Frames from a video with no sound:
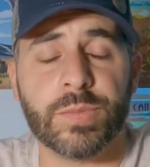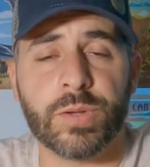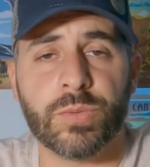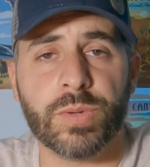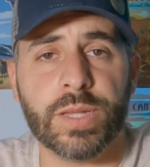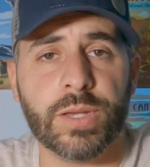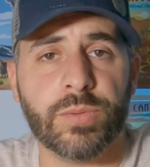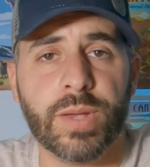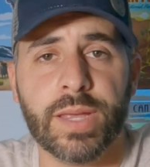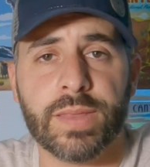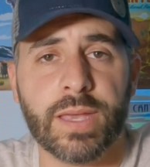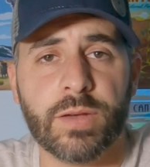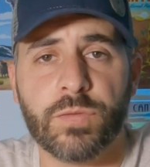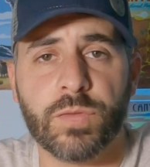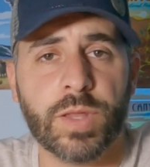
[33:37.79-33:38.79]
They're really great. They
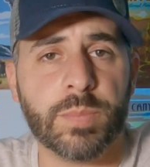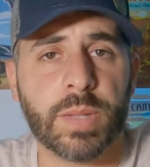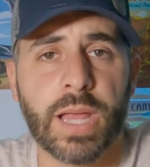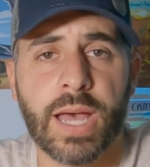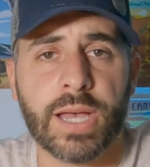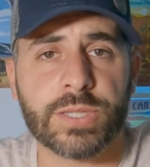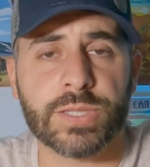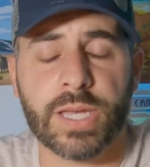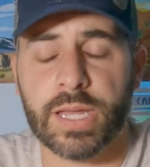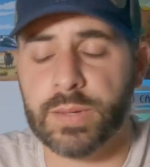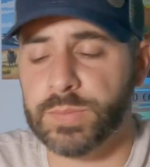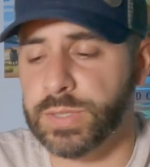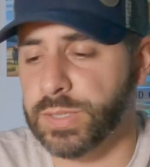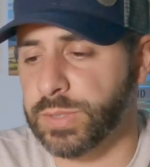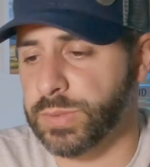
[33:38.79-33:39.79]
have flip locks on
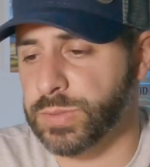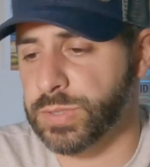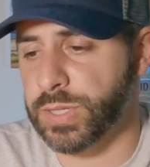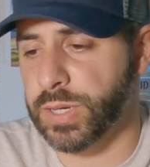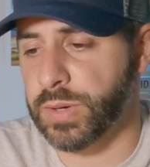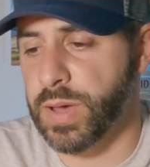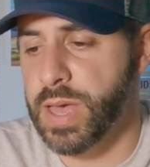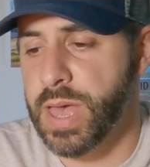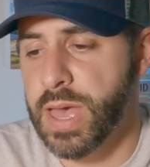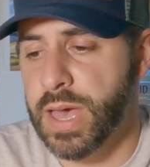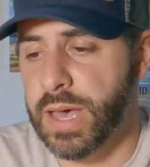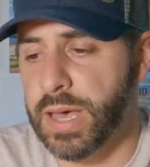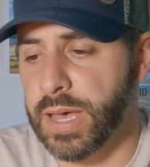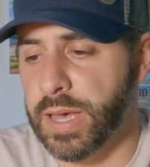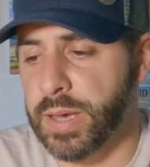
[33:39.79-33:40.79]
them too, so
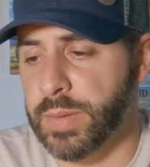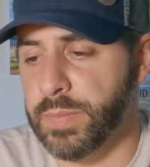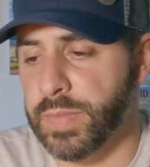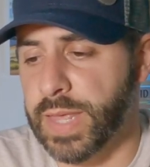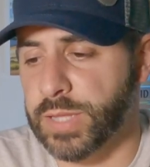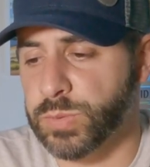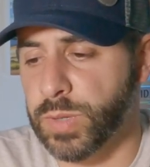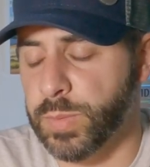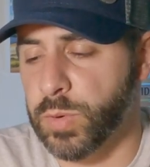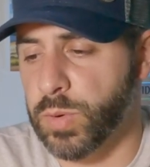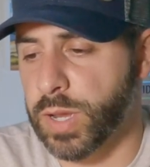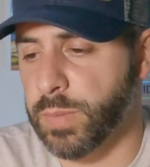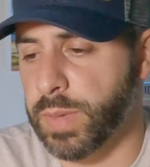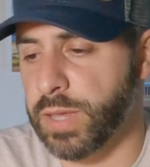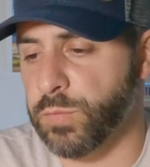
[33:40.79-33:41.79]
that's what I'm gonna
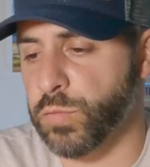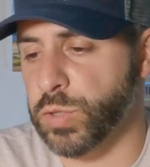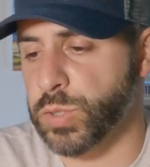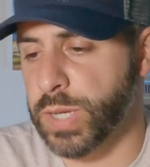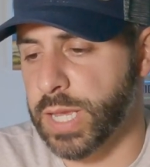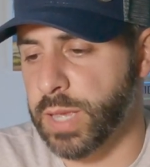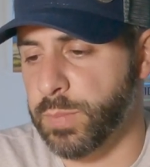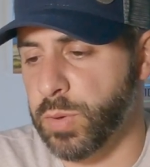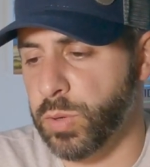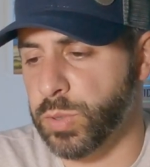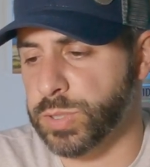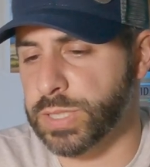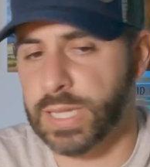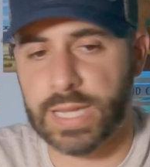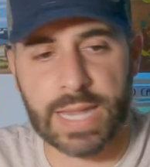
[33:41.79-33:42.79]
recommend for trekking
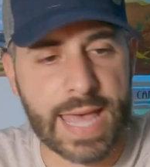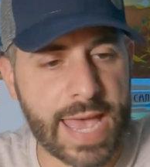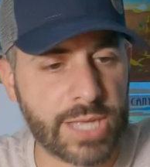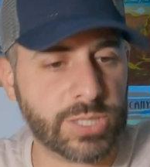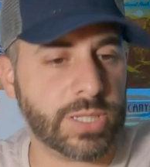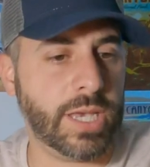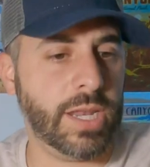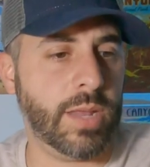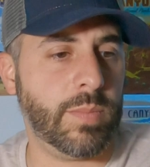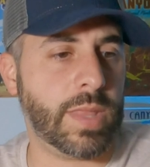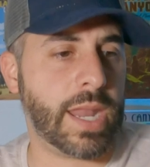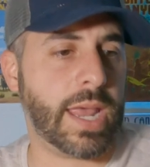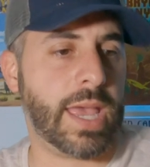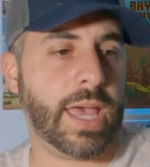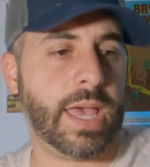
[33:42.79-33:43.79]
poles. And the last item
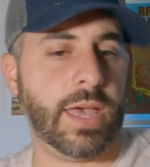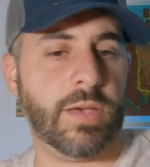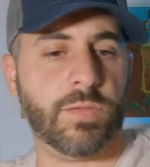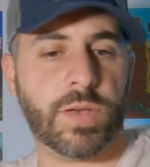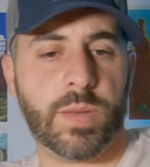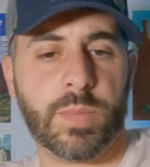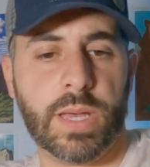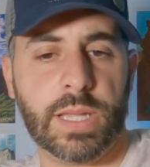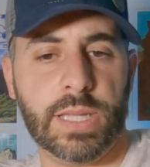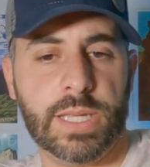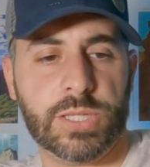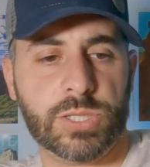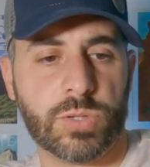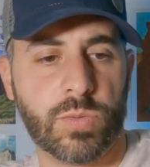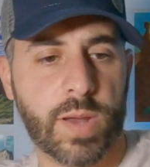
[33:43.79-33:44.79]
that I have on my
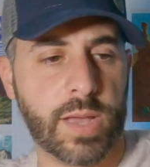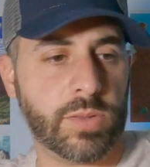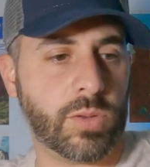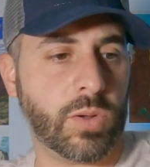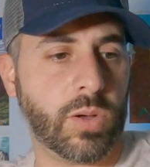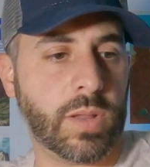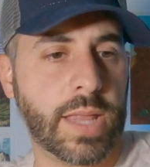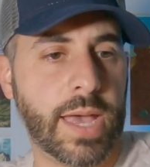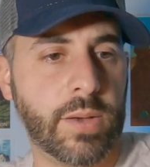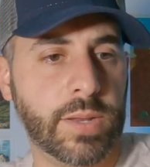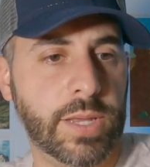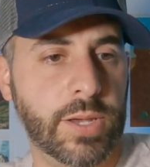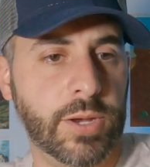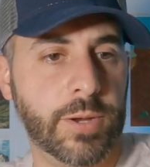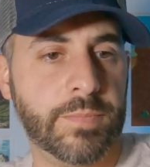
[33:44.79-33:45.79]
list to round it all out
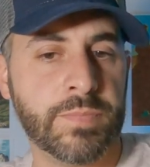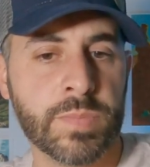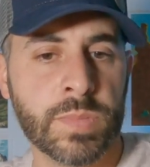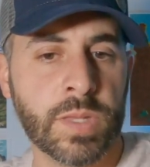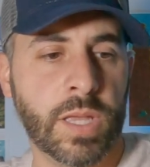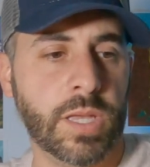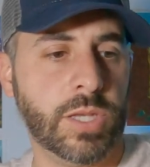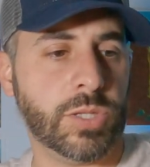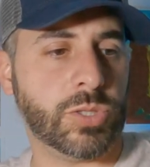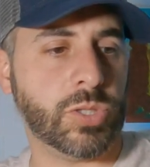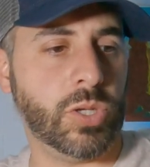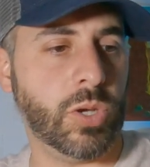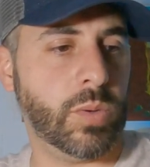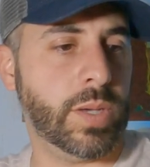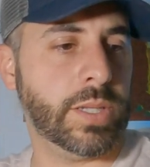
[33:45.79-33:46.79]
here is
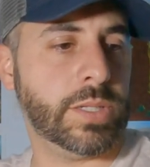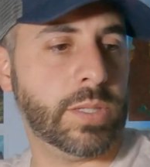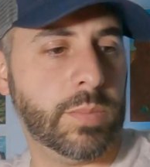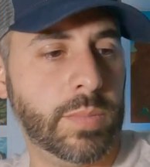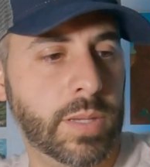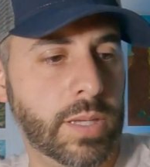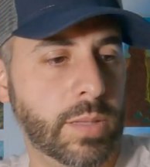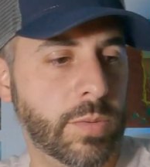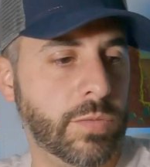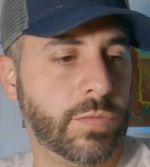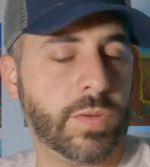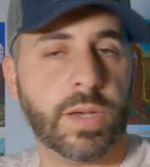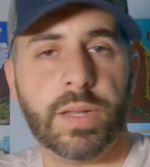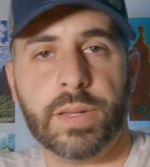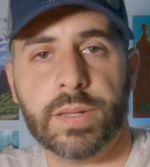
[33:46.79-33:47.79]
going to be, let me
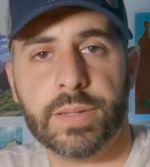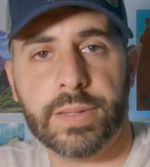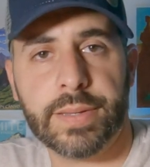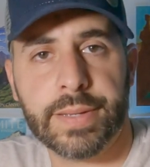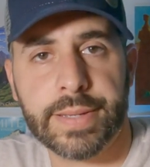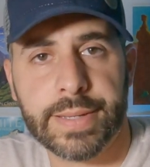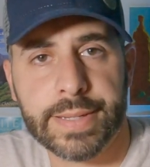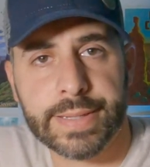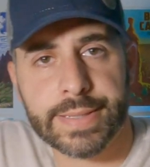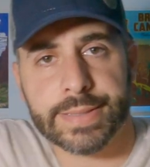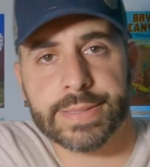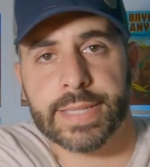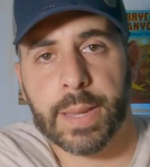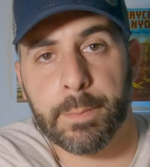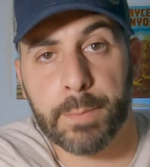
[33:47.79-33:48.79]
find it,
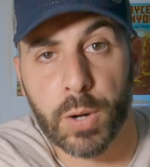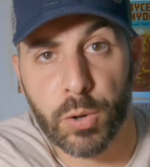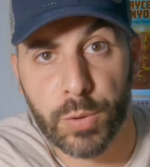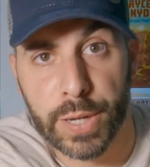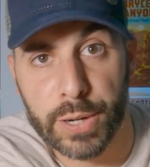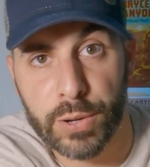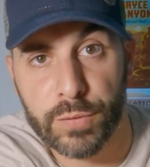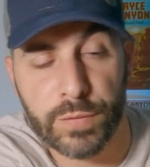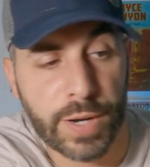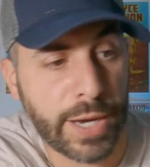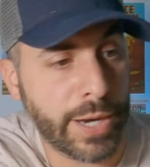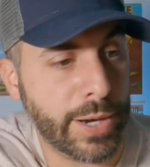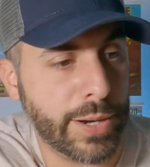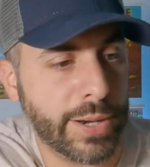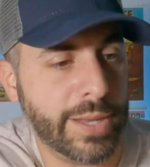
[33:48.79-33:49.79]
it's like buried over
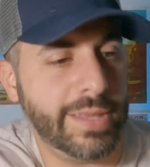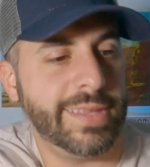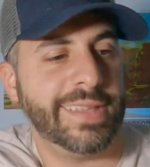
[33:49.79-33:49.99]
here.